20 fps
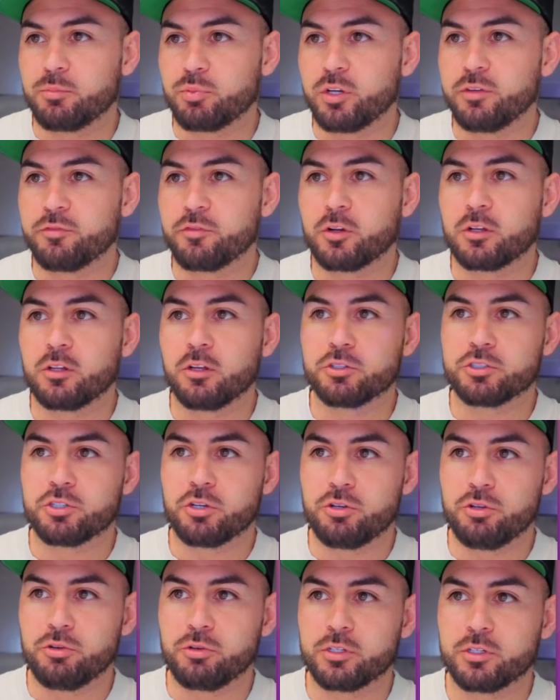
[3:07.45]

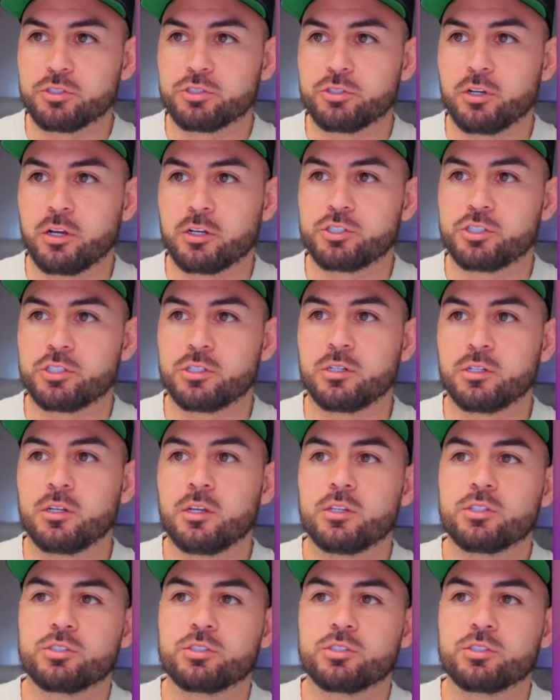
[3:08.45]
pre-foreclosure, new construction.